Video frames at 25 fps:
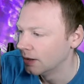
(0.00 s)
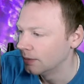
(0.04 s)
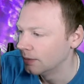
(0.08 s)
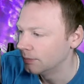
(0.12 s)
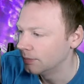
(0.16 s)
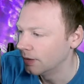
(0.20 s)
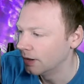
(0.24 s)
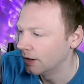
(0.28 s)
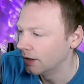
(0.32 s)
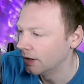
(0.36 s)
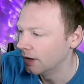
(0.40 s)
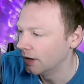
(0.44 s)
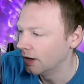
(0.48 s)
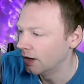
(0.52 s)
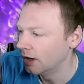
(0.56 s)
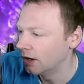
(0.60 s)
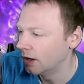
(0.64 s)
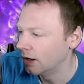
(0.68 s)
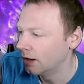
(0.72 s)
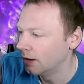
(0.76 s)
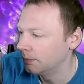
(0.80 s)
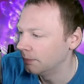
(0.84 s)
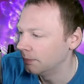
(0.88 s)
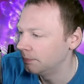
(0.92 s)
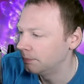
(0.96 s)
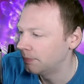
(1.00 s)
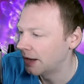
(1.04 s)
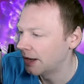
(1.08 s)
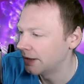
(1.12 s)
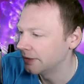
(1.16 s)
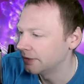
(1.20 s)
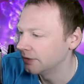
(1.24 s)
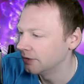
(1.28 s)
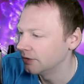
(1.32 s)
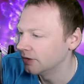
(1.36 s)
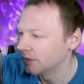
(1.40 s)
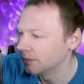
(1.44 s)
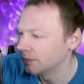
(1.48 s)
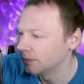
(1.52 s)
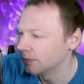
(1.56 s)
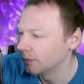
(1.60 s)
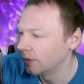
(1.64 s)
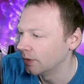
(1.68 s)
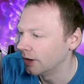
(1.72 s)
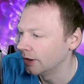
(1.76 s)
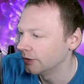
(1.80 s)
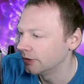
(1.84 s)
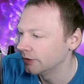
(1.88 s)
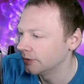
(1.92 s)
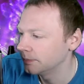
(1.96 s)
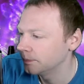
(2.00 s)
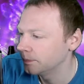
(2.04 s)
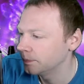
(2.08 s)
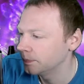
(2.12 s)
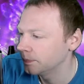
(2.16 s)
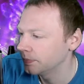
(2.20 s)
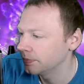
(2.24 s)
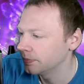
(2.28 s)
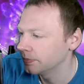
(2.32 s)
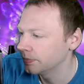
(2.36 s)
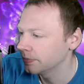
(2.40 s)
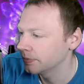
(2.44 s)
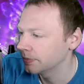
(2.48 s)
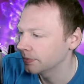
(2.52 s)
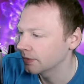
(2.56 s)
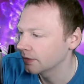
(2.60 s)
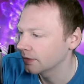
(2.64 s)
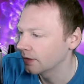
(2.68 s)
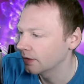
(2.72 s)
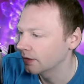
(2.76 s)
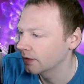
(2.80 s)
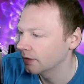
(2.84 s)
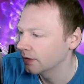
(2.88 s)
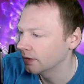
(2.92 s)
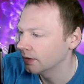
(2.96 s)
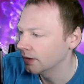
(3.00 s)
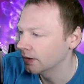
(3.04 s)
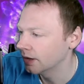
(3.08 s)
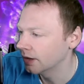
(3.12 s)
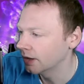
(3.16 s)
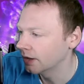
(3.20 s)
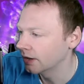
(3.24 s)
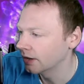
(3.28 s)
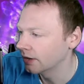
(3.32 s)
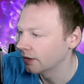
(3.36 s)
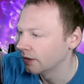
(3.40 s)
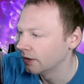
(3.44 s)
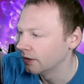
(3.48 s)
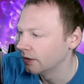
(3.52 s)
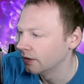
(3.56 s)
but are bad news otherwise. Yeah.